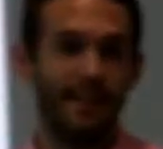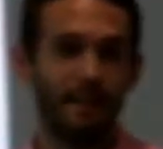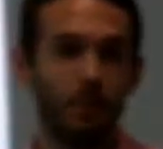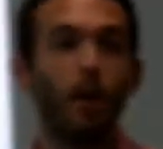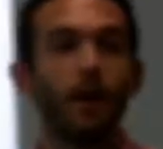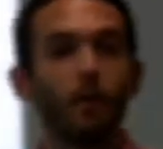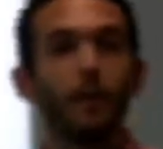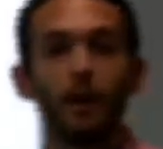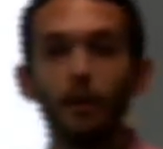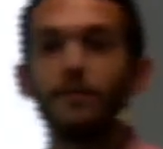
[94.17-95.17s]
where are we
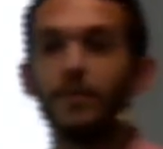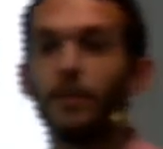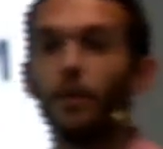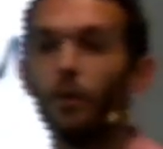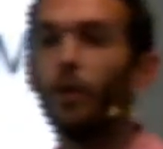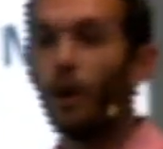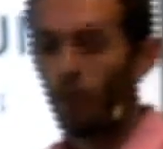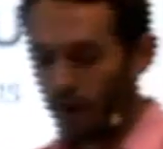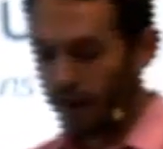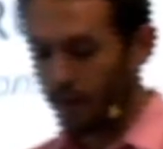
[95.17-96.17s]
going to go
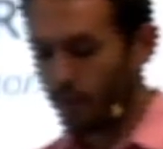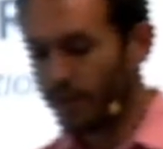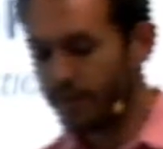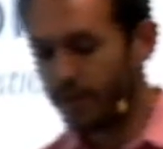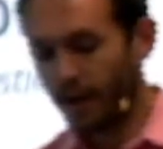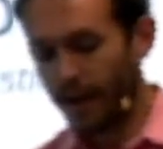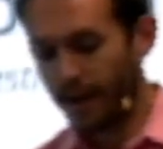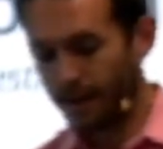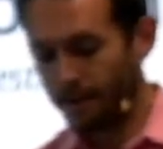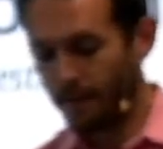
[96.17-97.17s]
when we die?
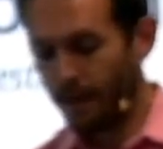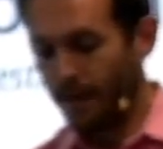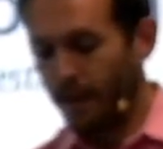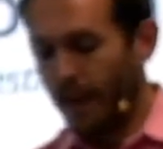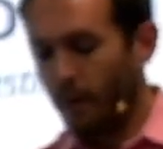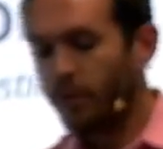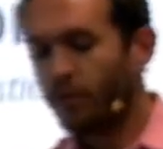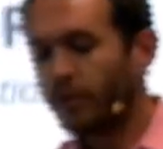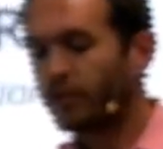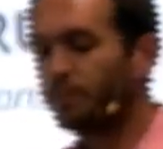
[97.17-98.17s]
And when you
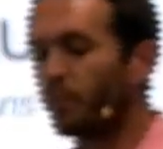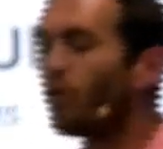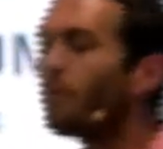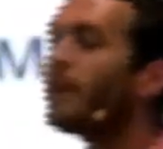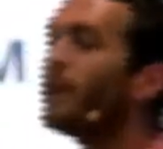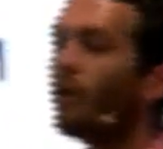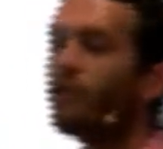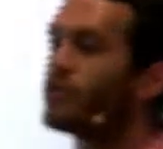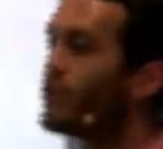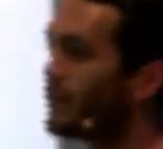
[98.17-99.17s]
explore beyond
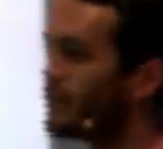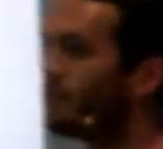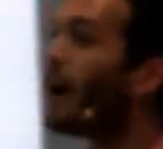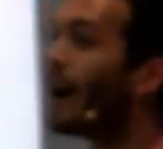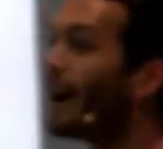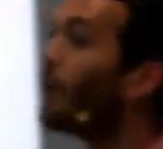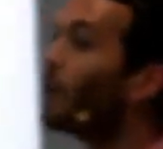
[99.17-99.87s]
just my own